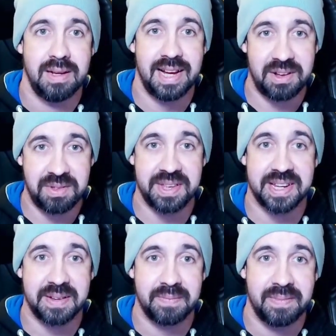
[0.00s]

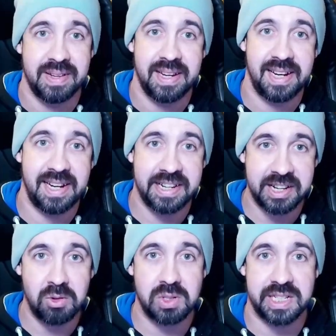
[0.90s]
Althyk. In
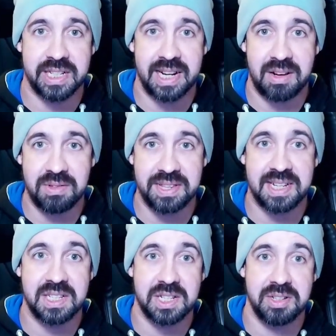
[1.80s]
Eorzea, Althyk
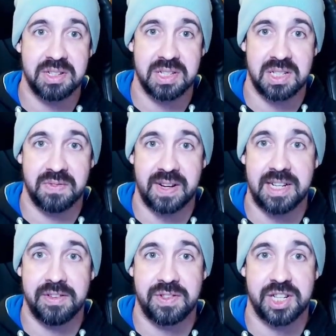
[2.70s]
is known as the
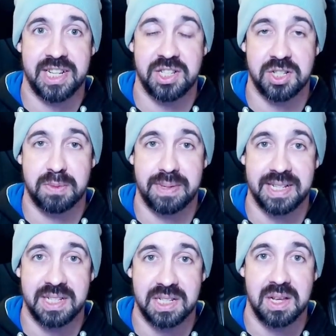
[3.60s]
Surveyor of Change and
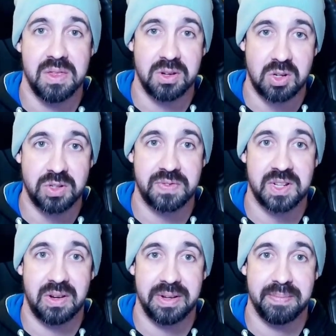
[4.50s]
Space, the god of
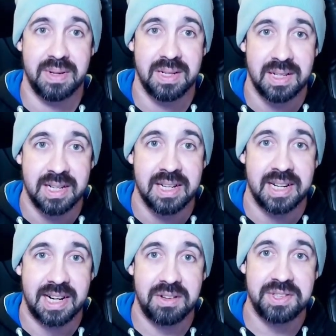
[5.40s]
time.
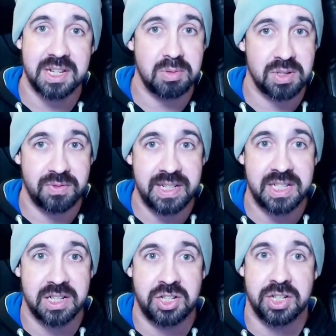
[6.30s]
Althyk was a
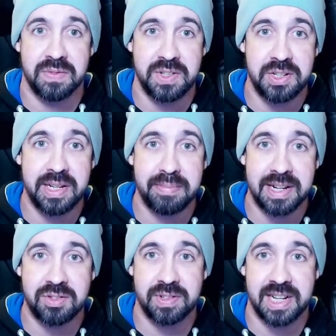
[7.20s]
researcher of newly
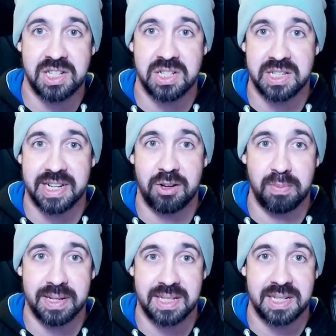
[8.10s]
made creations in
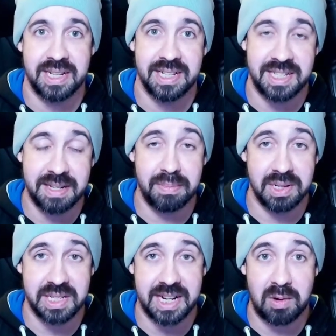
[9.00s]
Elpis. His symbol
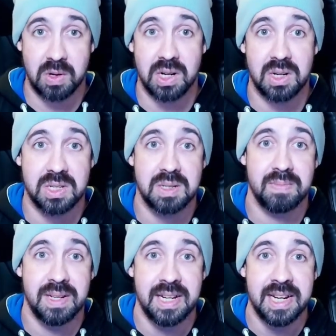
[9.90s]
is the hourglass.
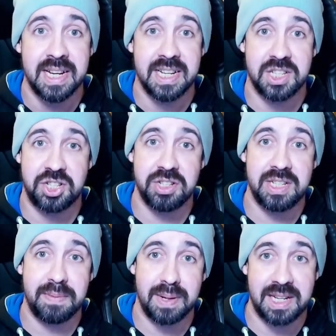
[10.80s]
His
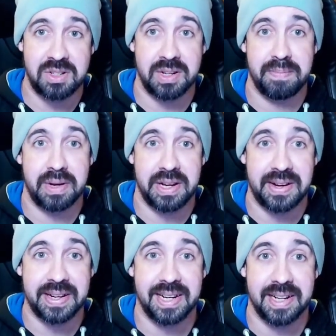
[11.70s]
duty placed on him by
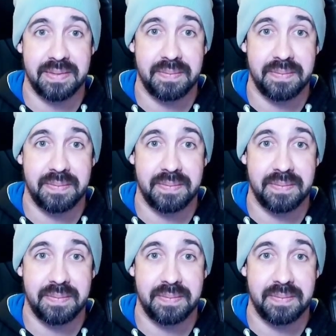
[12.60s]
Eidolon.